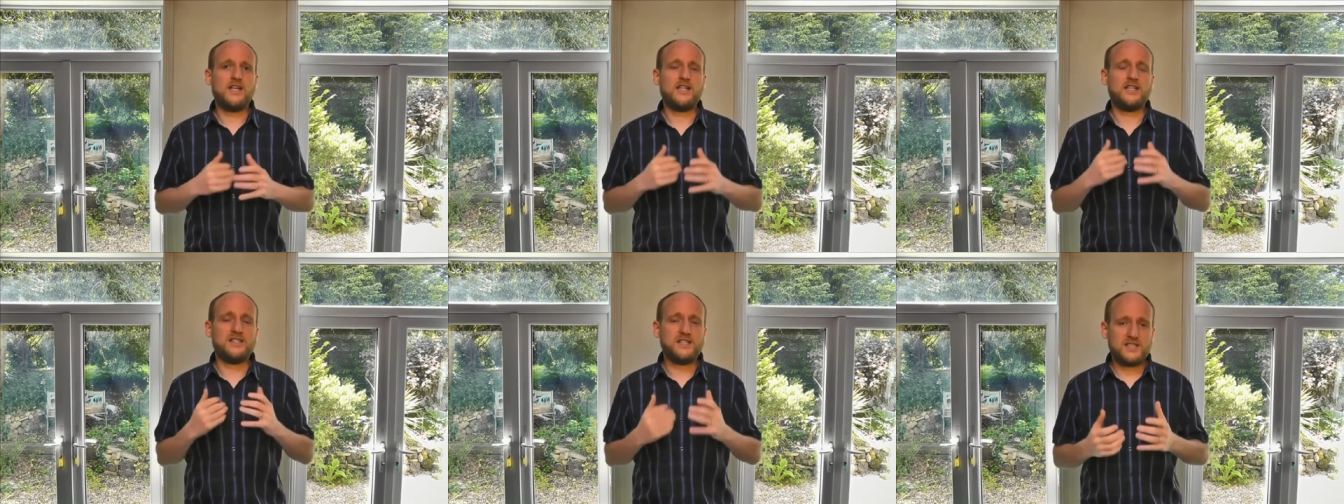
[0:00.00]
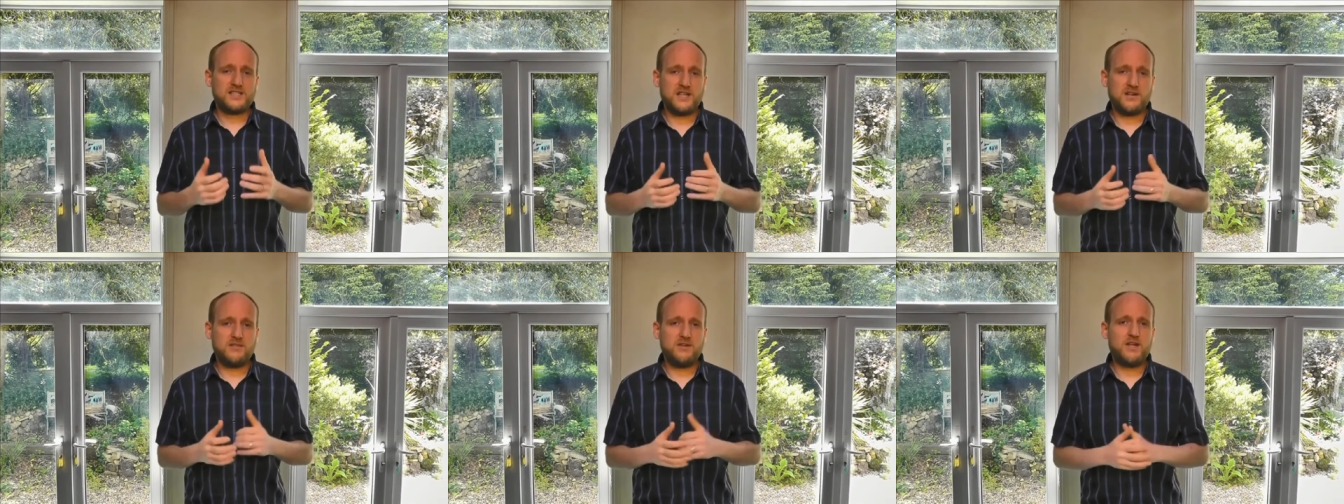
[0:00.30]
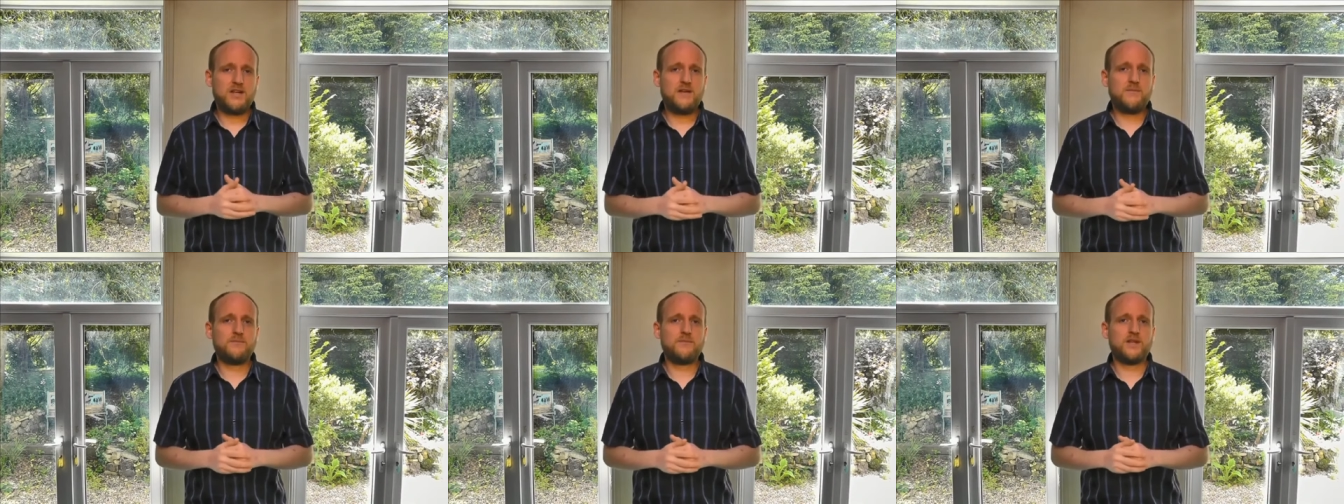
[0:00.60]
in
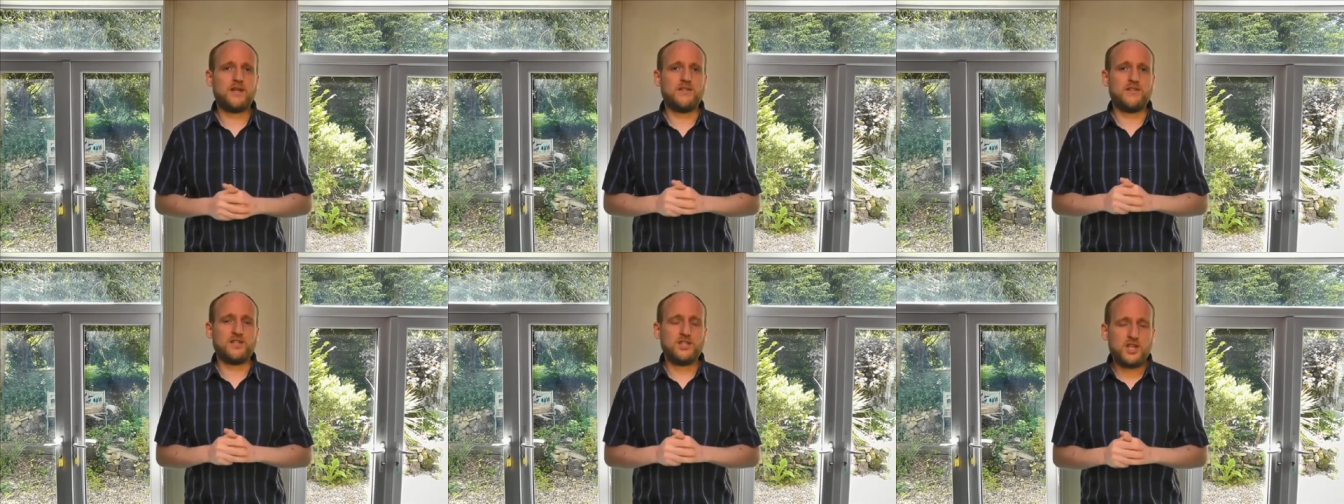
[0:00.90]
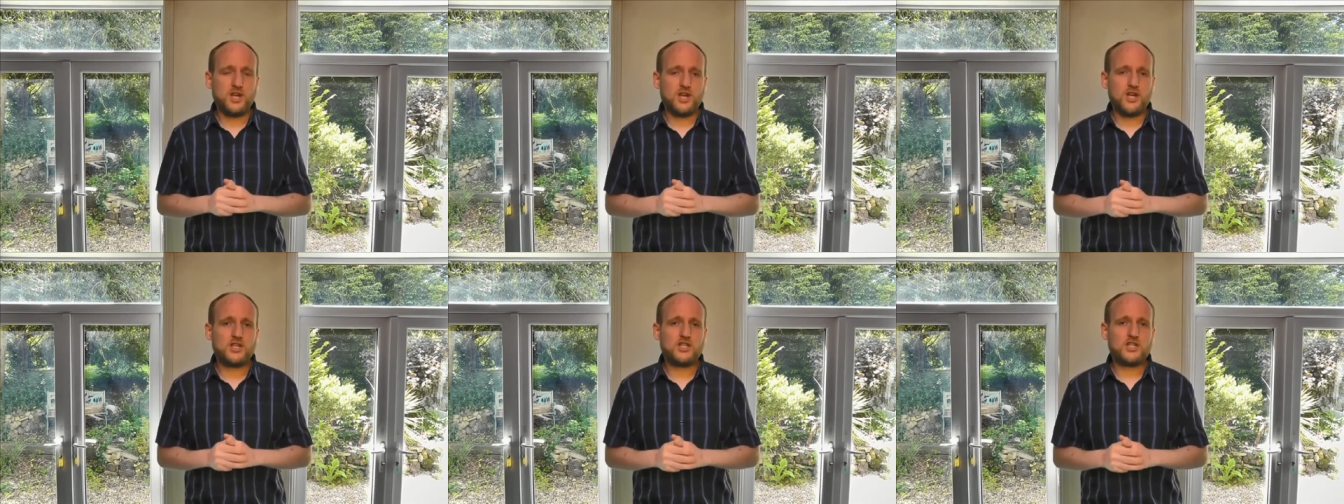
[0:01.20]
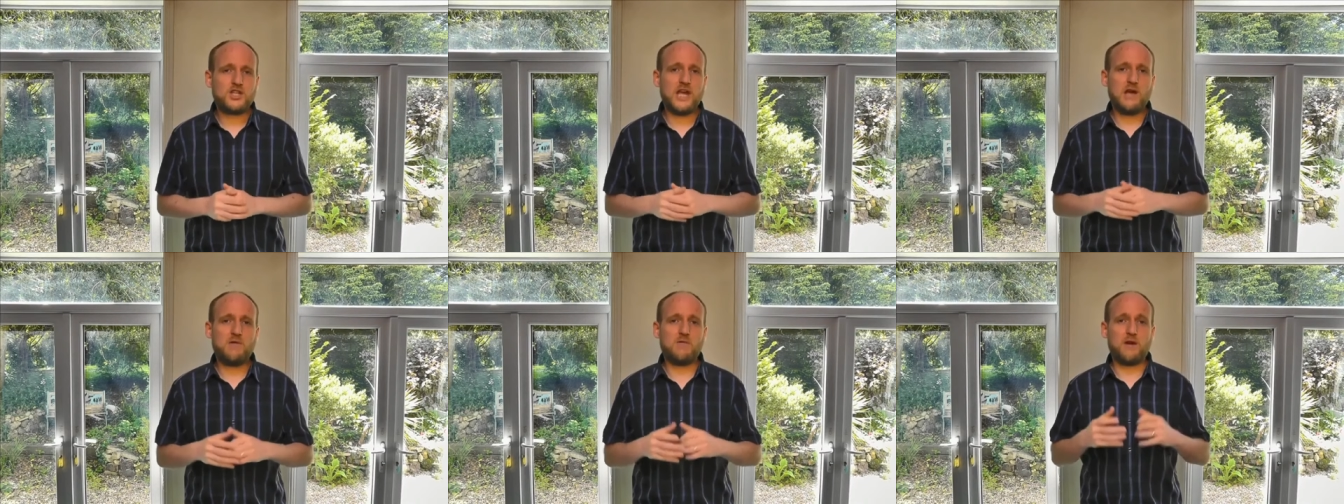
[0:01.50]
Syria and the
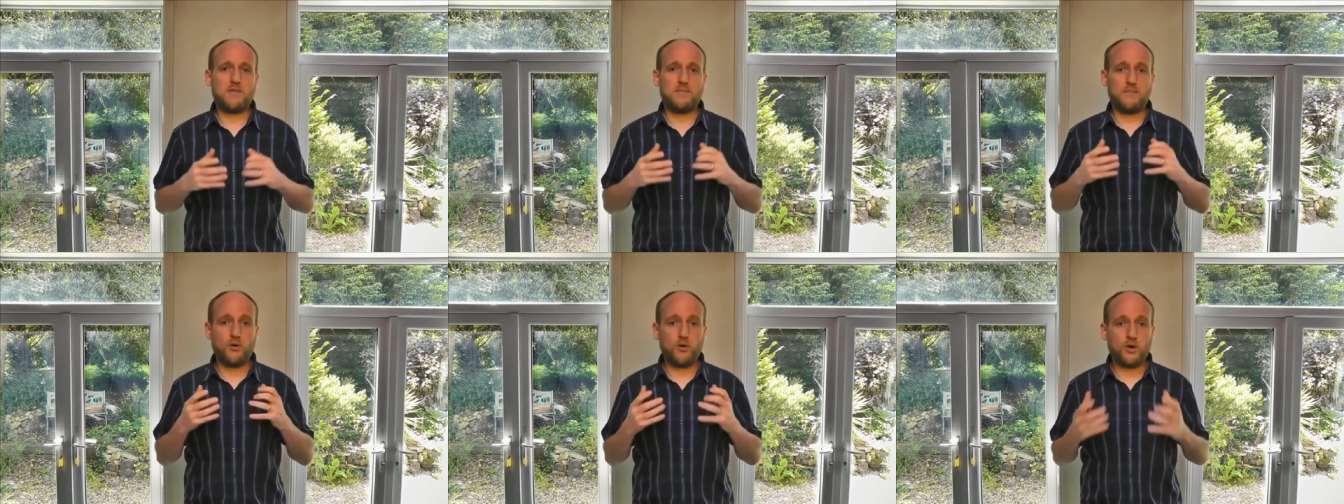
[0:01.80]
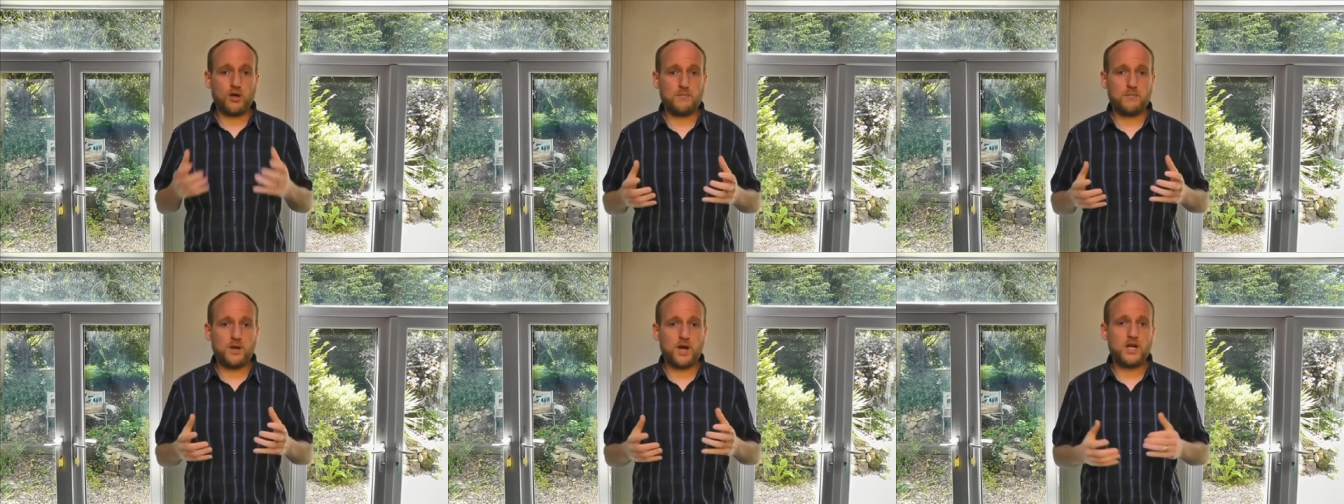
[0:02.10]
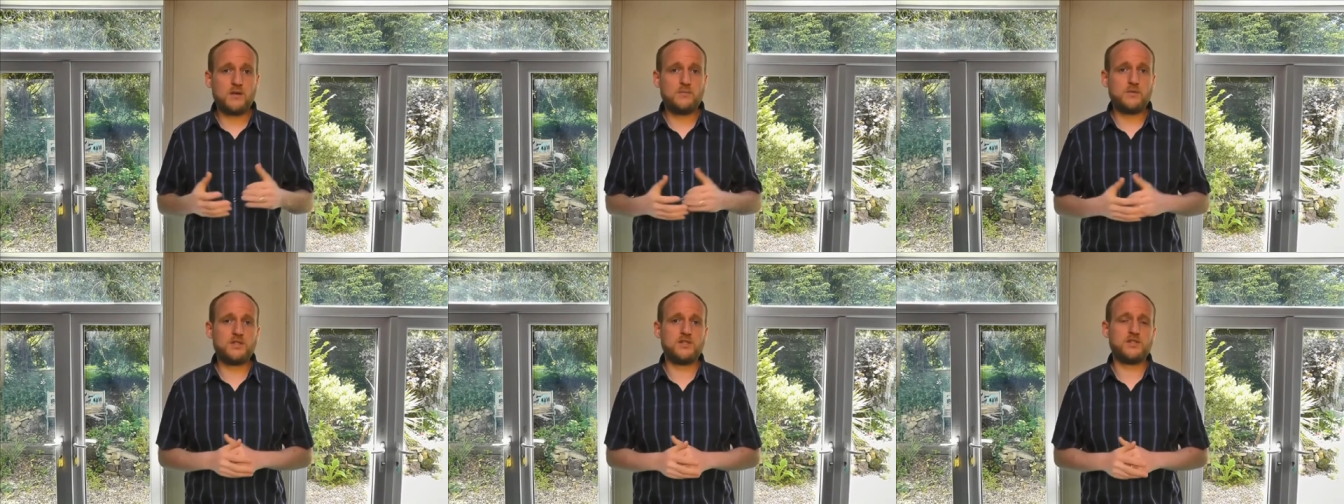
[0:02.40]
church there where Paul and
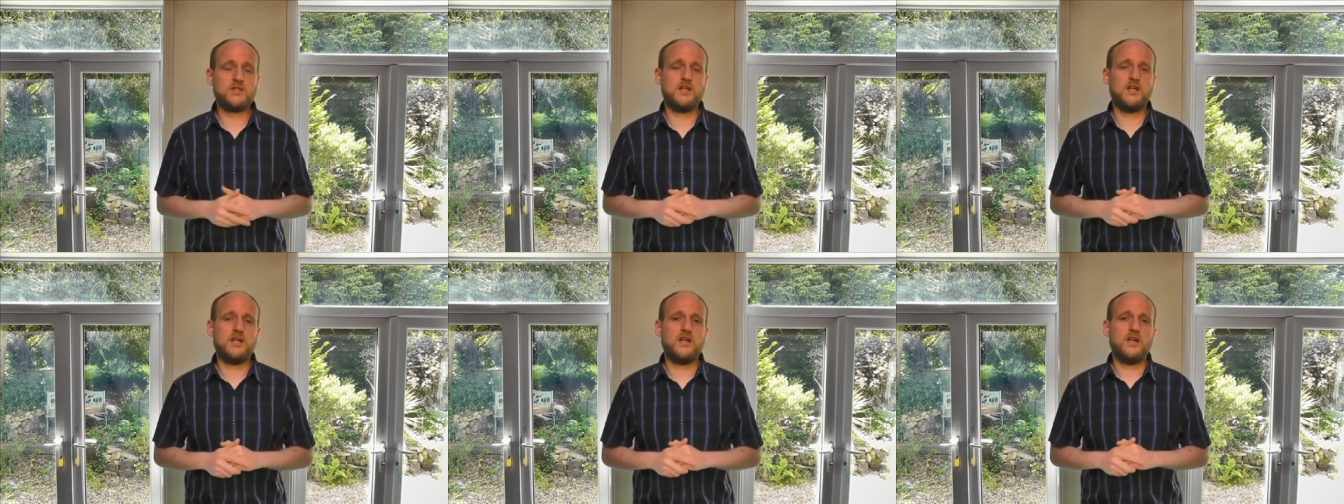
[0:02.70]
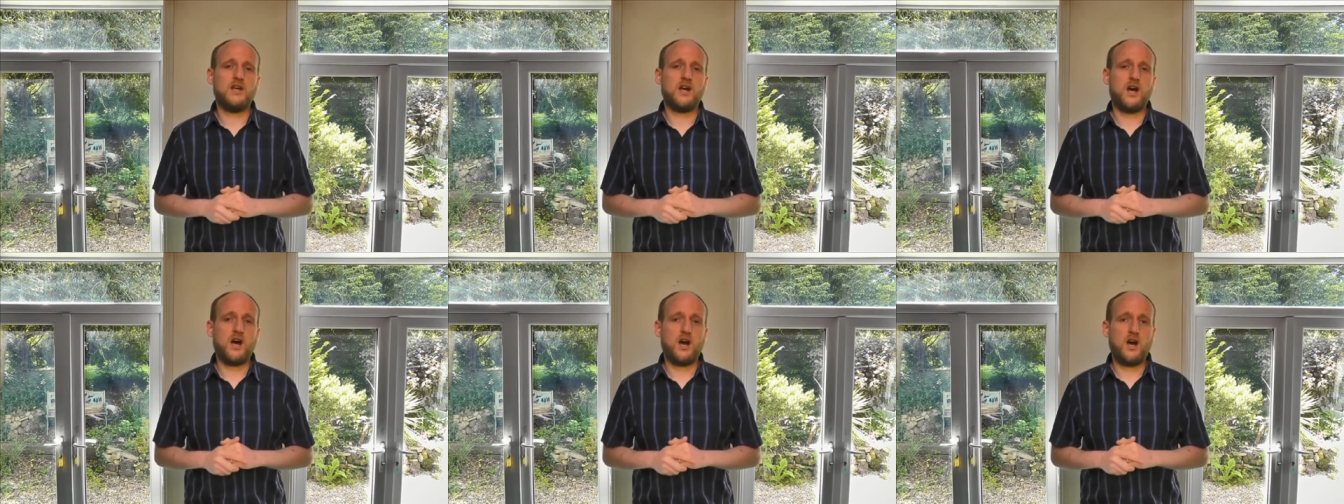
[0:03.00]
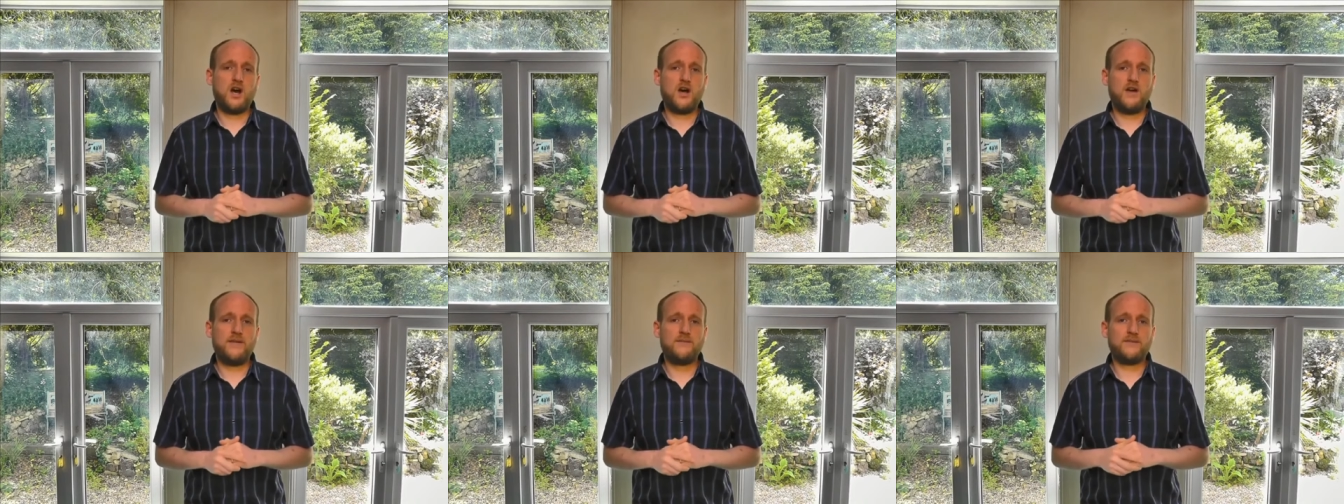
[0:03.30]
Barnabas
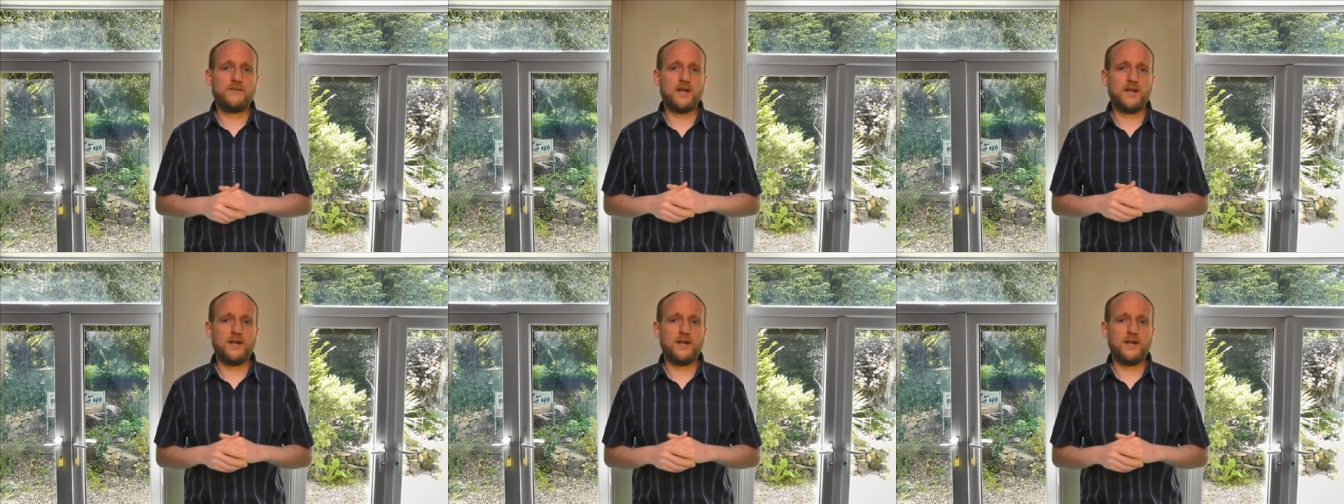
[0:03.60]
are.